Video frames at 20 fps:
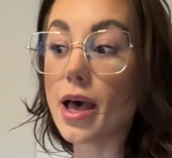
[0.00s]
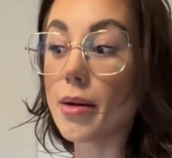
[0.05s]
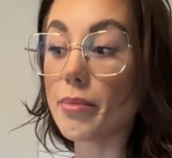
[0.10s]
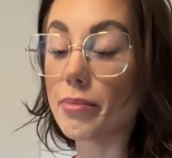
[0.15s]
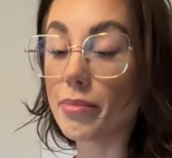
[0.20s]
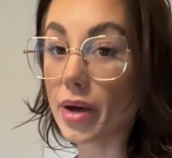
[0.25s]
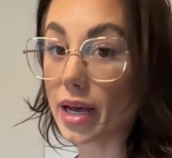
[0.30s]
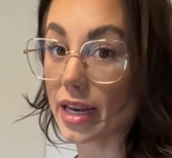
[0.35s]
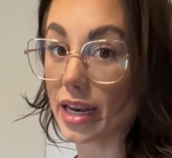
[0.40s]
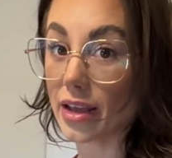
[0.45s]

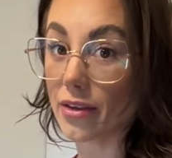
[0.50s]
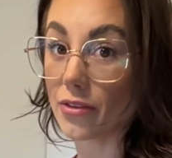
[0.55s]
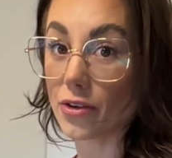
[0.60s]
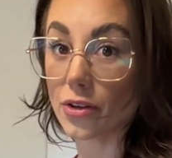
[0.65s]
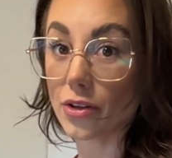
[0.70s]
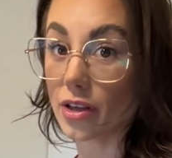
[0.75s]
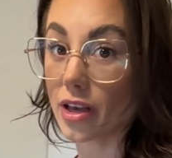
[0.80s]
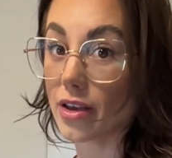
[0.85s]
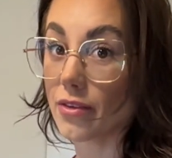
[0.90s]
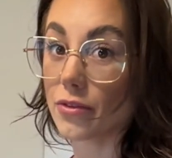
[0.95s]
But if you're
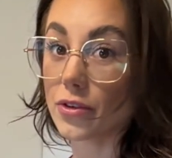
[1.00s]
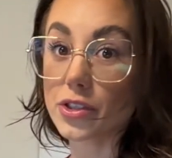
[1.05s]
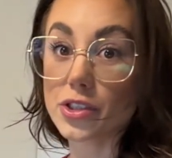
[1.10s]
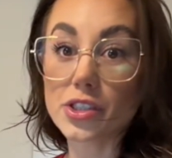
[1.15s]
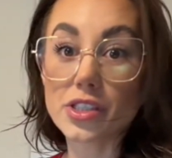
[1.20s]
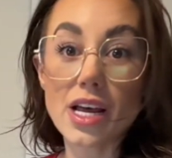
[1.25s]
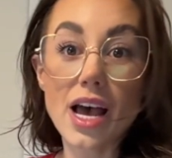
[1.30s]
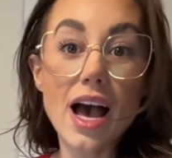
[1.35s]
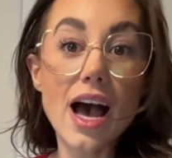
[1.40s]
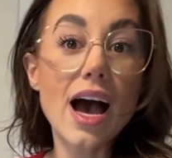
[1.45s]
looking for just
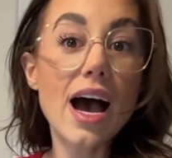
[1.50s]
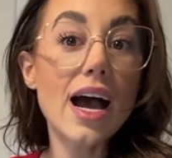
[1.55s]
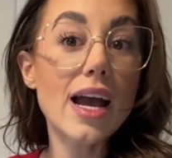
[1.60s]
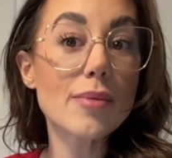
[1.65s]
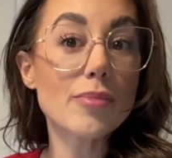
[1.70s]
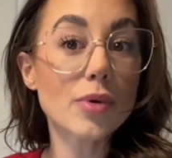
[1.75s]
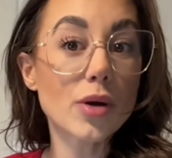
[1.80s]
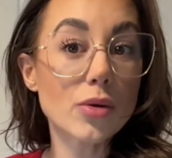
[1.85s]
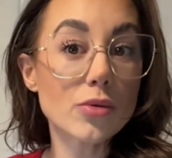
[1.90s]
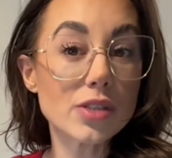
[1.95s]
a high
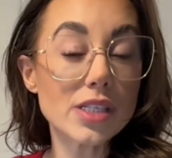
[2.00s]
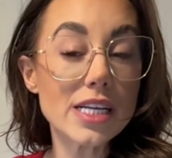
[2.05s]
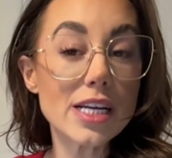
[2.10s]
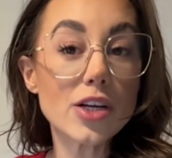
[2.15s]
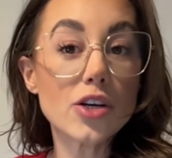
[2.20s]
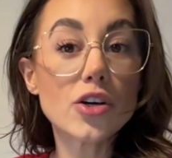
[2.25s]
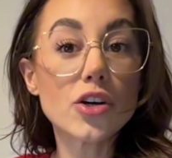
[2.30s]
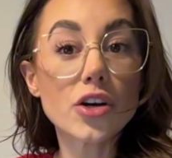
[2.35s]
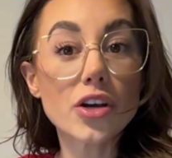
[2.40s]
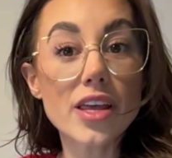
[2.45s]
protein
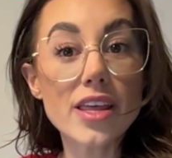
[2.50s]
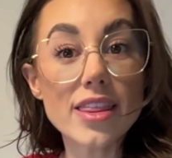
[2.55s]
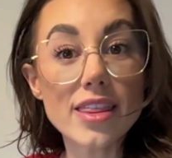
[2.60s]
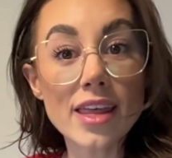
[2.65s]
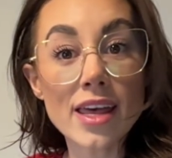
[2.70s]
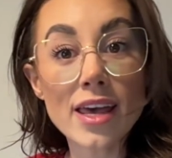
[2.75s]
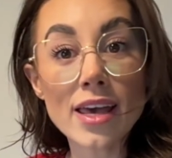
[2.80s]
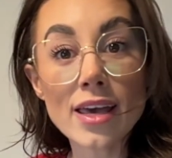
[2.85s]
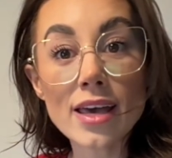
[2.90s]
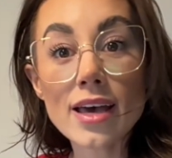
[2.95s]
cookie
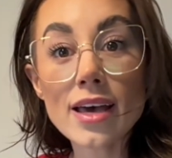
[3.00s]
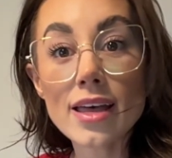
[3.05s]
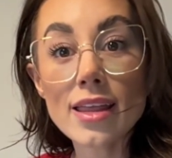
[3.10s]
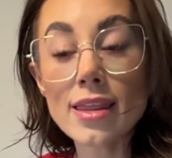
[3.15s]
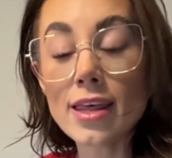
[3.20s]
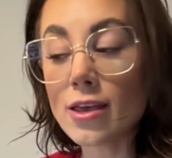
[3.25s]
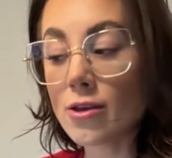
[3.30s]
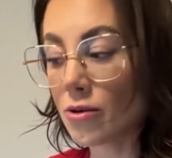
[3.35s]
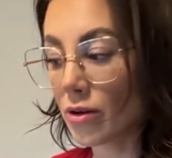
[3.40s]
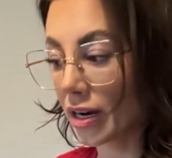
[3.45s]
thing
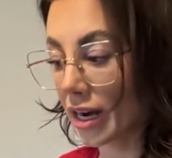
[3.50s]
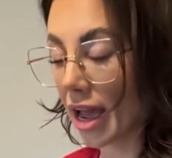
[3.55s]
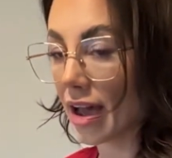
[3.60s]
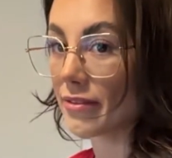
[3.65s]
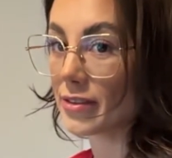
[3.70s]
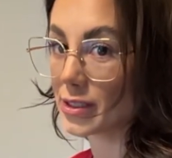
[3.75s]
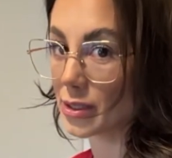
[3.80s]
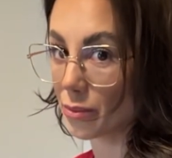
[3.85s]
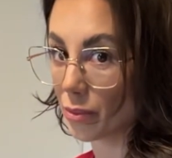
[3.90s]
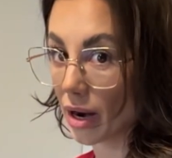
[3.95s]
that you could have
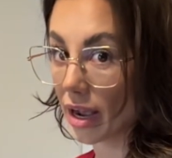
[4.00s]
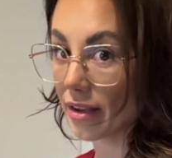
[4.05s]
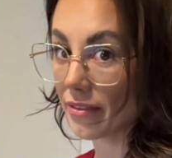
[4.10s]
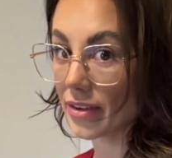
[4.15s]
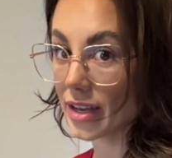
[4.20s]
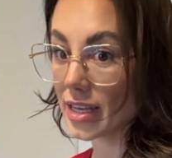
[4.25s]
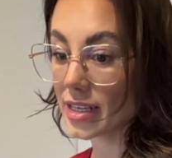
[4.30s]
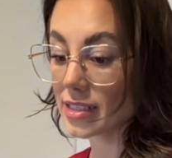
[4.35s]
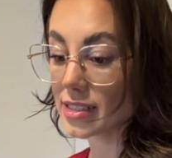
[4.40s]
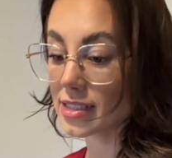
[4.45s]
as a
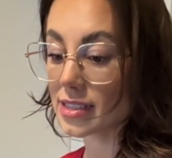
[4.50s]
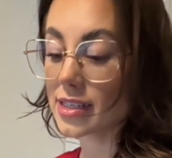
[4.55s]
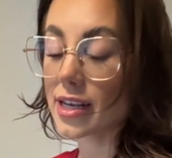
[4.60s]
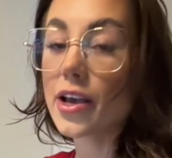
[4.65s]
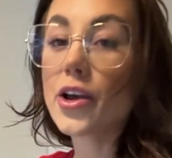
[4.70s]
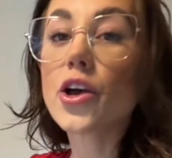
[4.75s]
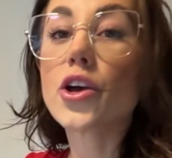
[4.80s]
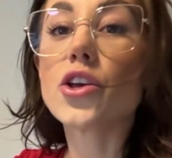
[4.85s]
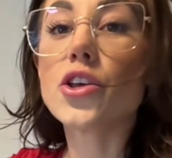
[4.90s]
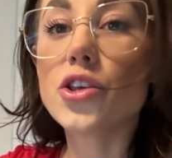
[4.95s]
breakfast,
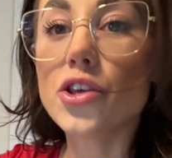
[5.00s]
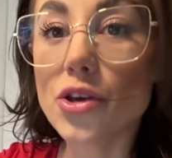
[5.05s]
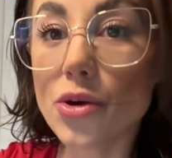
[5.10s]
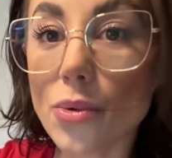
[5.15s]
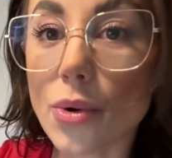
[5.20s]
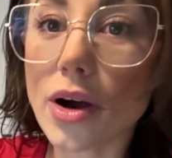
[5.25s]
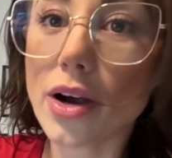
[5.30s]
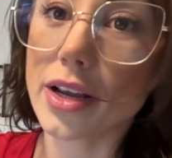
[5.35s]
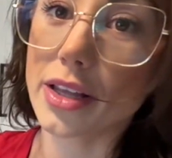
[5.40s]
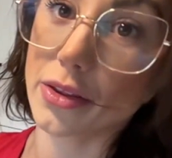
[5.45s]
you
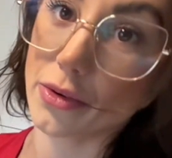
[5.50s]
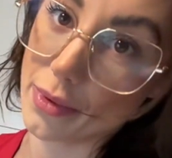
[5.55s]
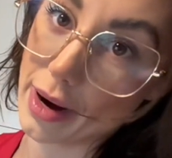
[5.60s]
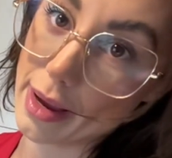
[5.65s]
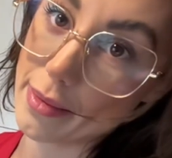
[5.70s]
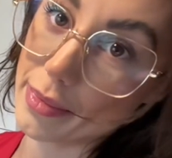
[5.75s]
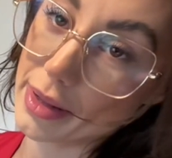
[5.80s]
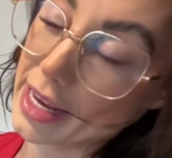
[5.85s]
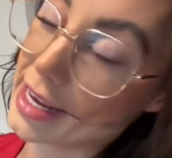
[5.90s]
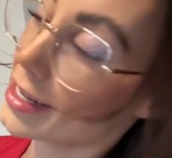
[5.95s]
are in the
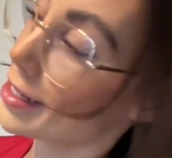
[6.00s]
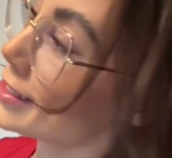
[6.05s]
right place.